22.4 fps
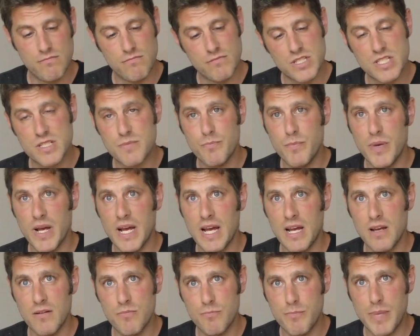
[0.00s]

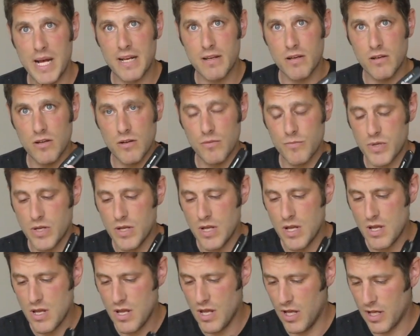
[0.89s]
spare backup
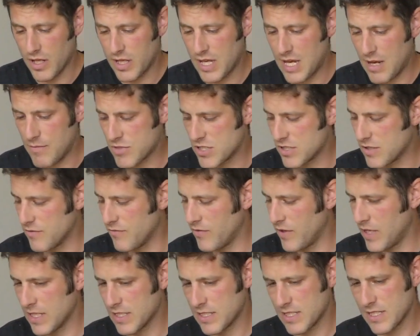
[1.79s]
capture
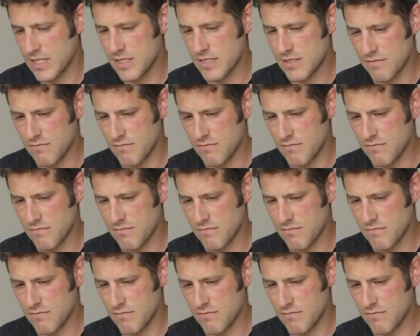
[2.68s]
devices,